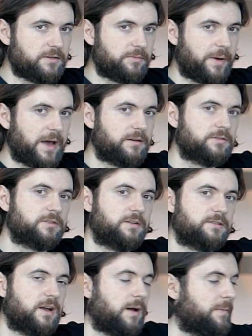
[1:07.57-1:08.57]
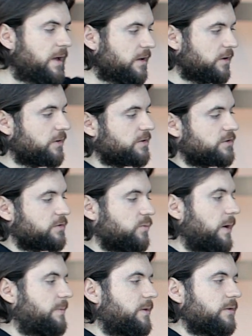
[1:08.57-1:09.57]
steel panels on top, you can
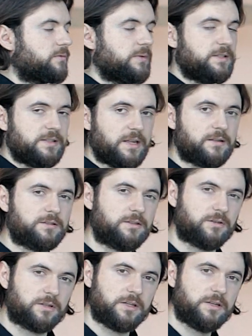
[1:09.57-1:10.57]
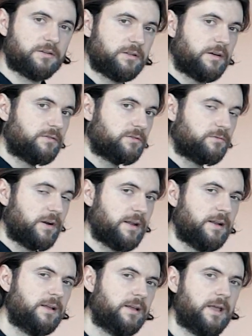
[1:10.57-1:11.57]
just wipe those with stainless steel cleaner left to
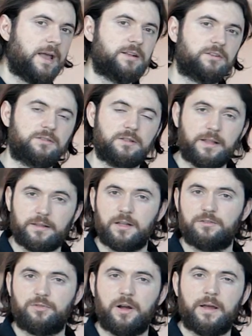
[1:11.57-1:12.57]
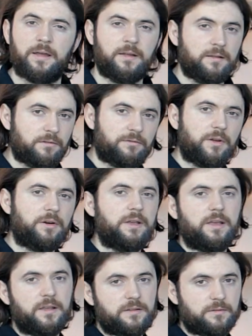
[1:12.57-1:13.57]
right and just let that dry.
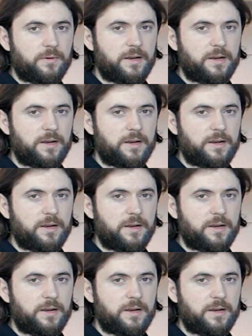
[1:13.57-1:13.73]
Very easy